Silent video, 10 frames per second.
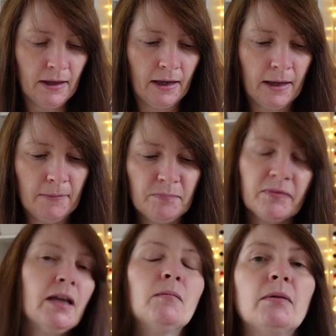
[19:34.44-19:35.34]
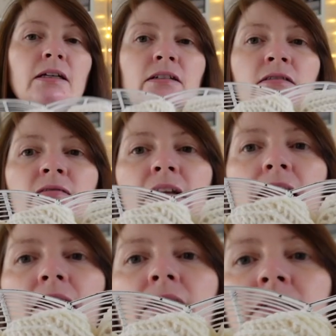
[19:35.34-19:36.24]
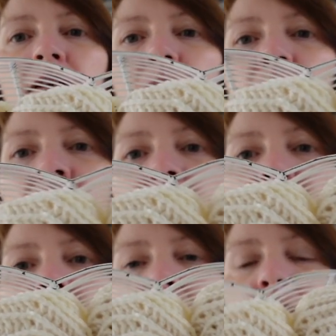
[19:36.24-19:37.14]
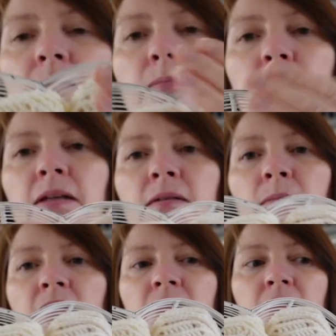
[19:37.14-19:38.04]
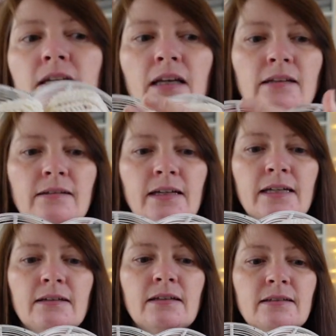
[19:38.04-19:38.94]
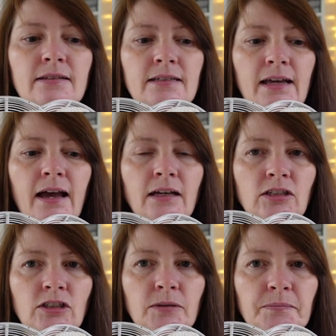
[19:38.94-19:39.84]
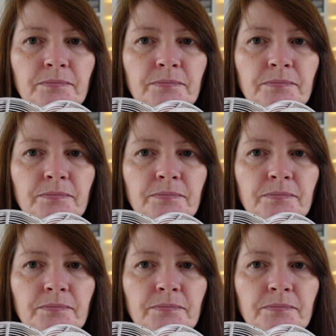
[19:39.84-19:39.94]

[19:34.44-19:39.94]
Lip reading: But I do realise I'd picked up, because most of the colours I had in stash,